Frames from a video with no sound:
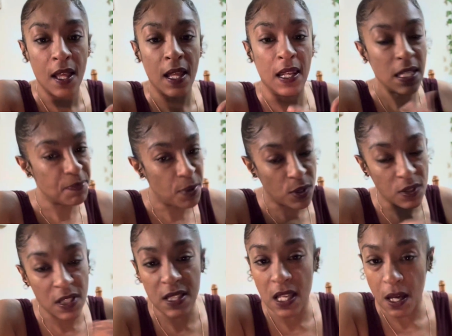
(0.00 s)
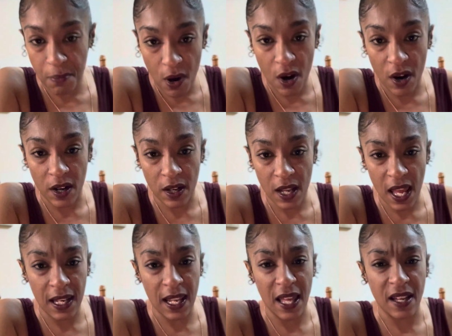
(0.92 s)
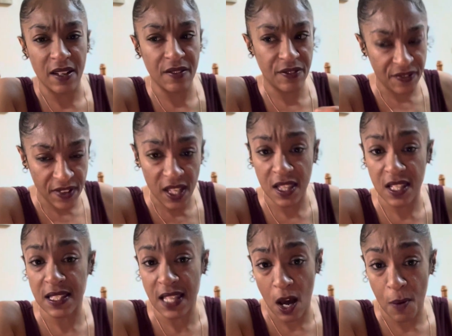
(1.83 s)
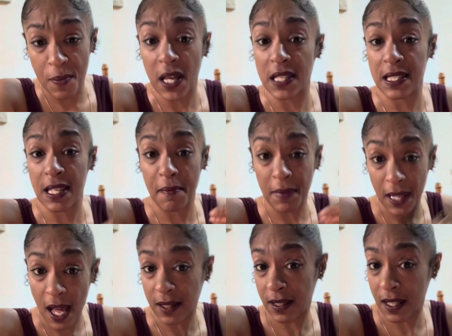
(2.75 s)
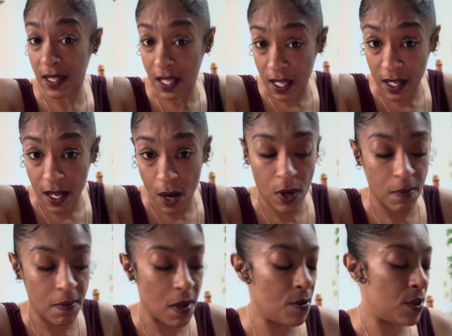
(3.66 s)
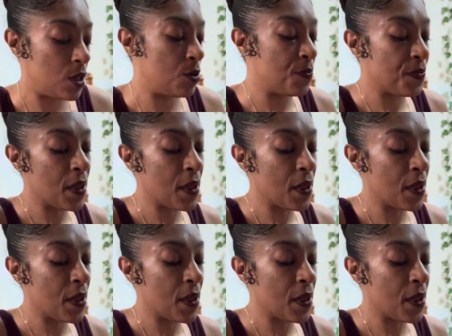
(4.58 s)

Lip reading: let's pull this thing apart and like figure this out because I'm locked in here and I want to be with you.